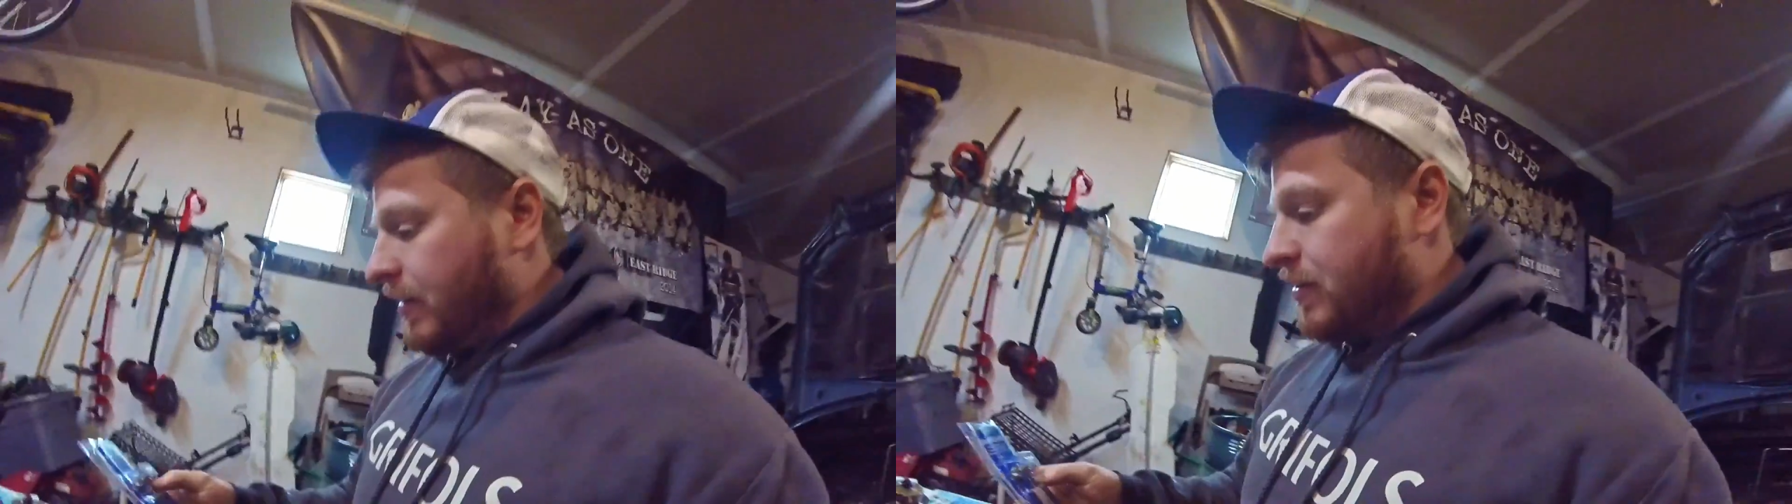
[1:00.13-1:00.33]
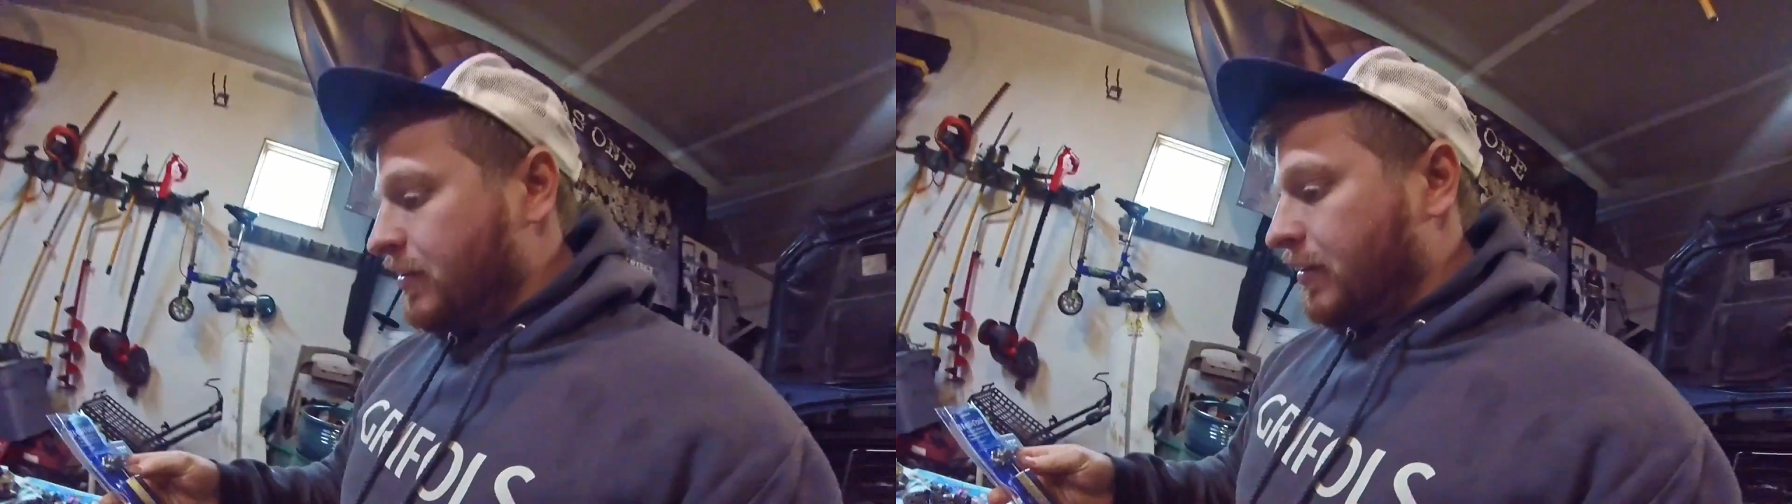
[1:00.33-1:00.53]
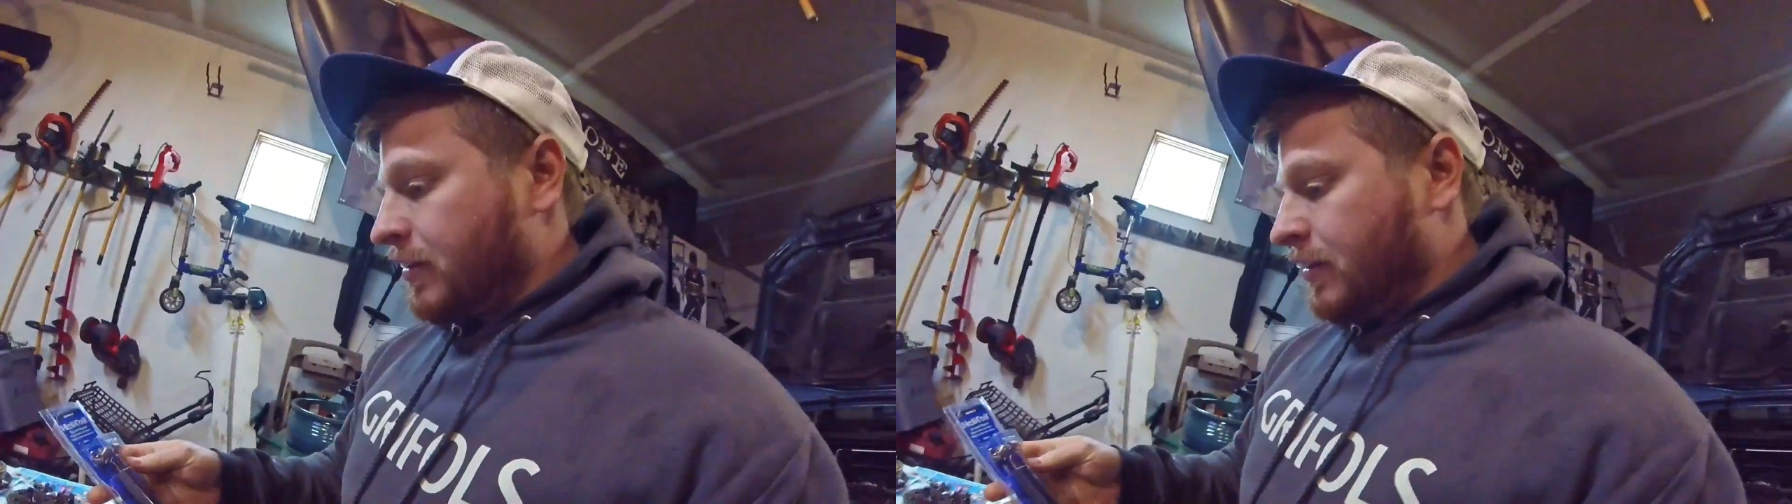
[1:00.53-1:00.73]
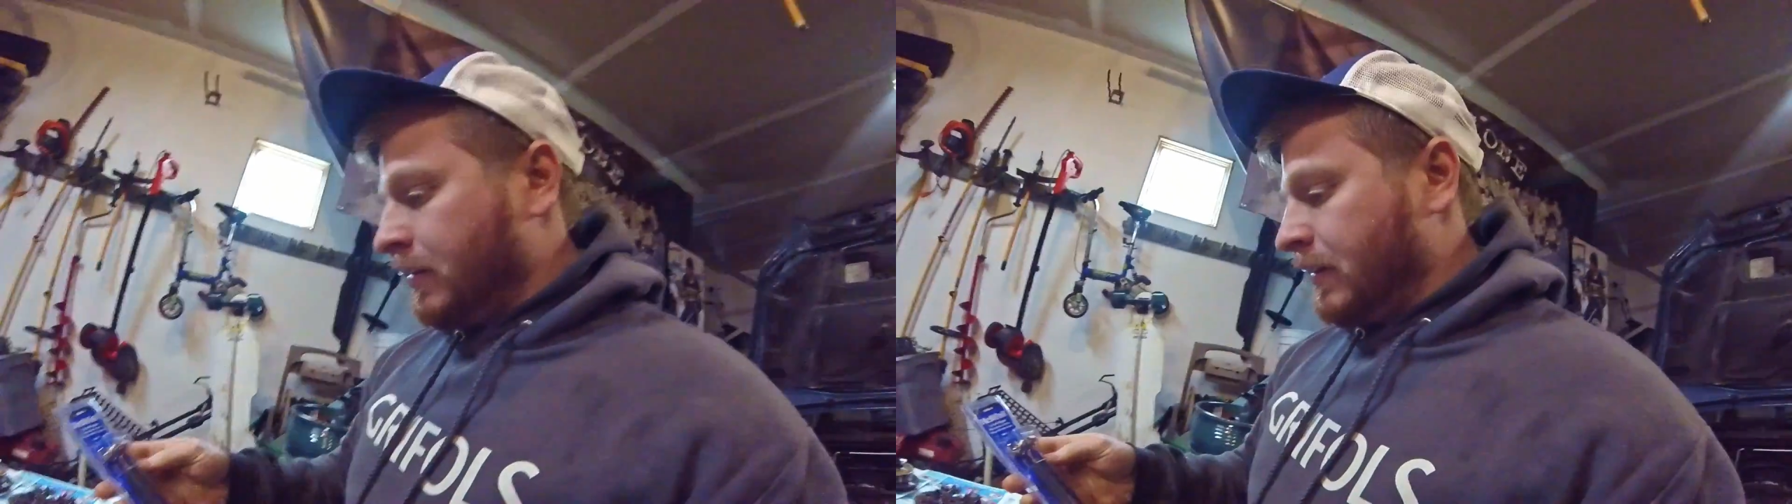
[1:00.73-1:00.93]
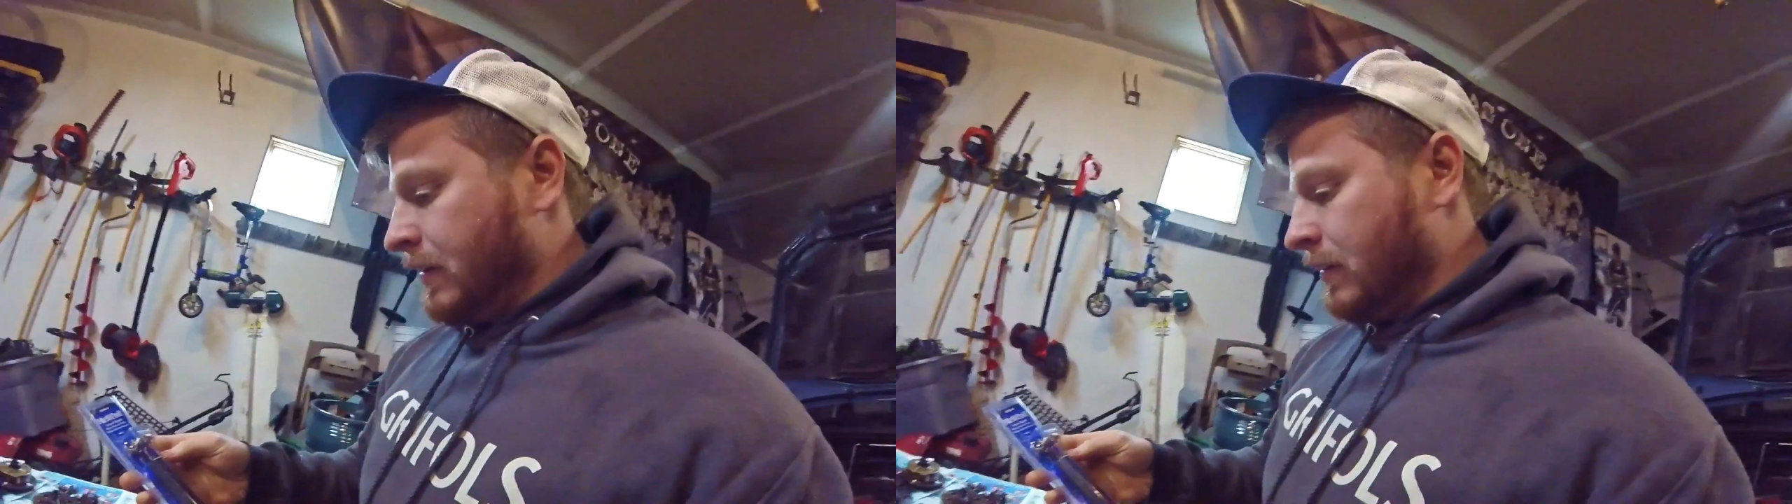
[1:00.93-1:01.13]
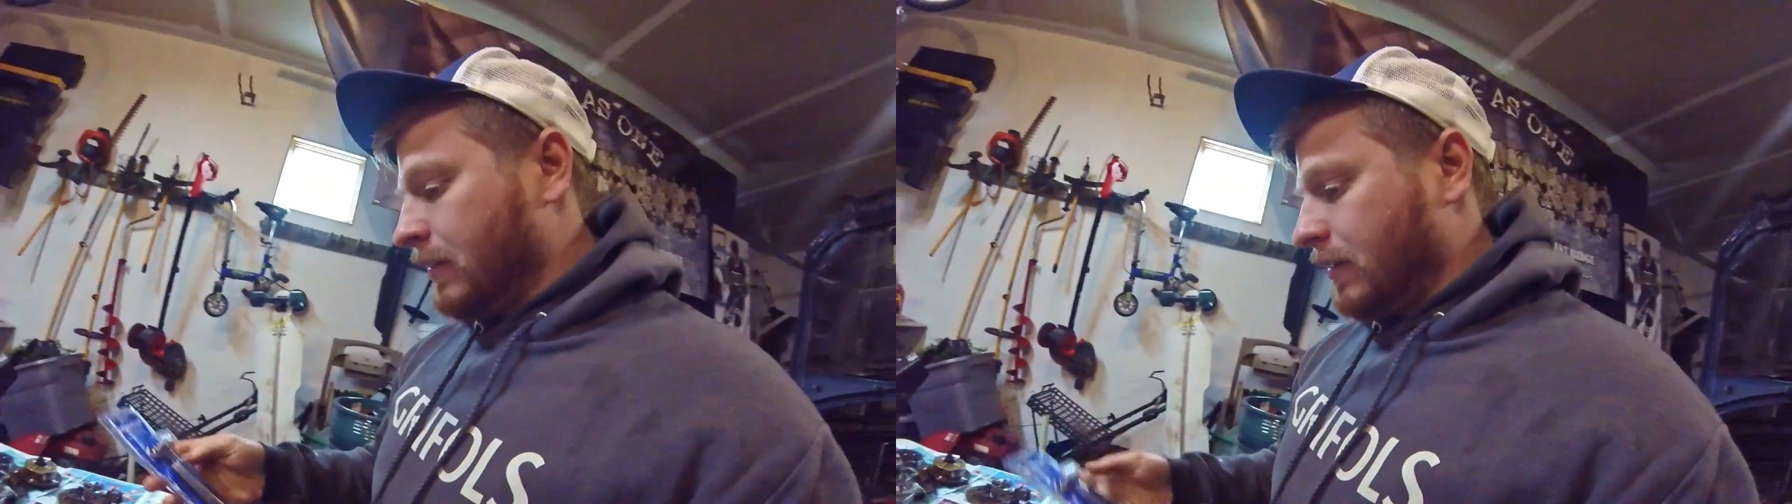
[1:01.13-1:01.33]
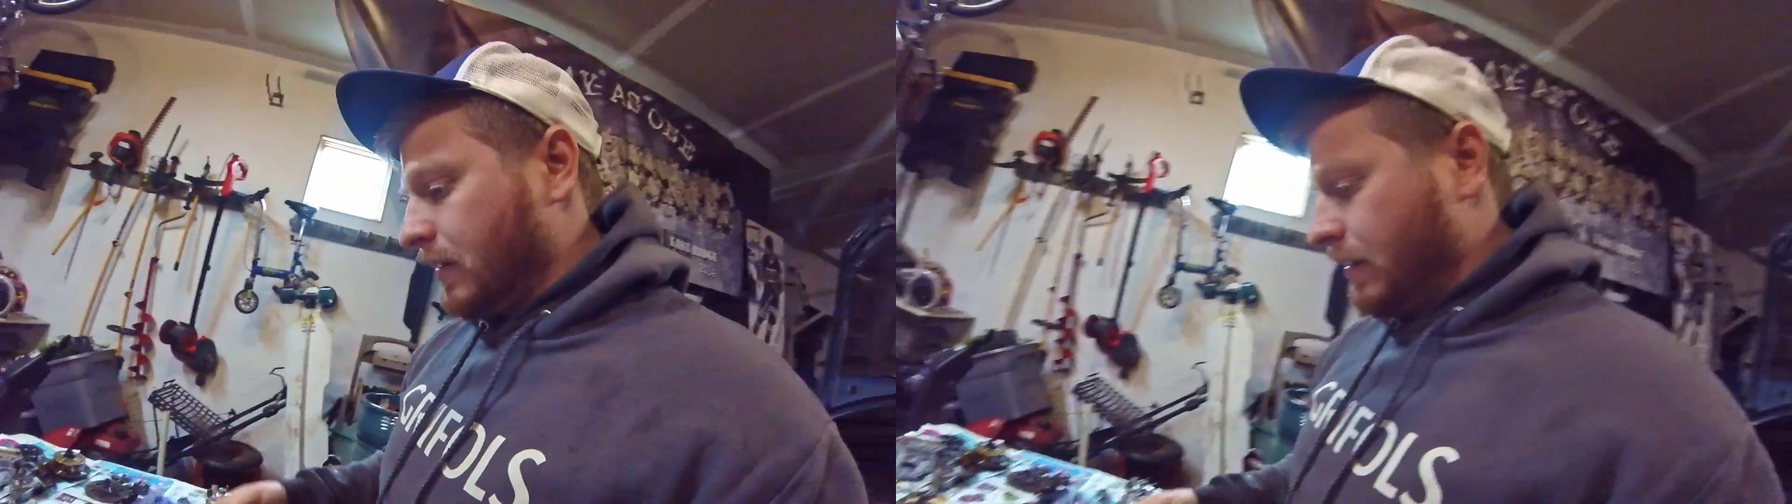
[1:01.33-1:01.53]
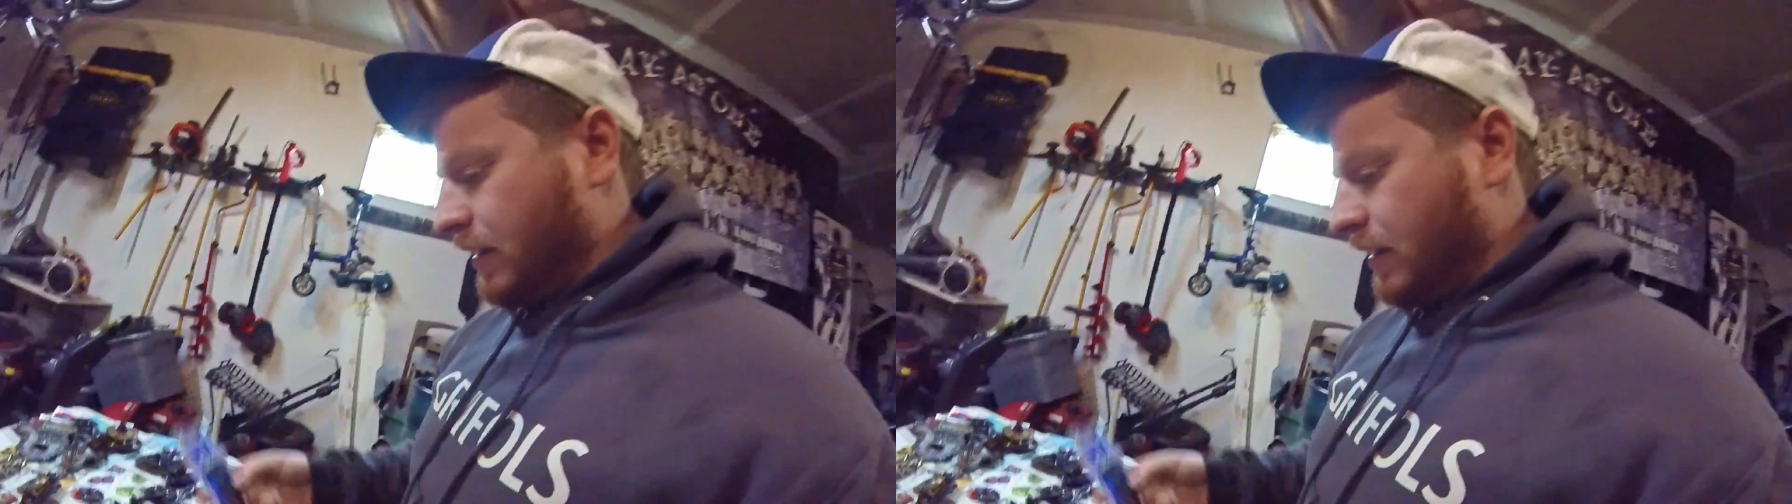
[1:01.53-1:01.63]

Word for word: insert. Uh,